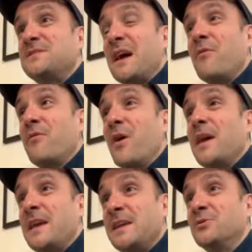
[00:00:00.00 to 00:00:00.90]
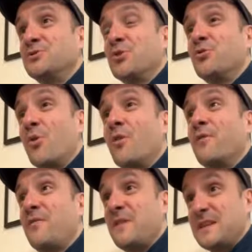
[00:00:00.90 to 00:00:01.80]
Doubtfire heels on the wrong
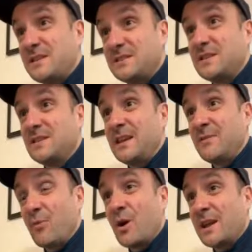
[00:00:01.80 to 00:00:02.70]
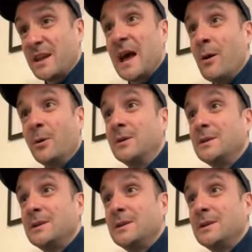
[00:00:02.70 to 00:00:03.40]
feet in Rockin' Now.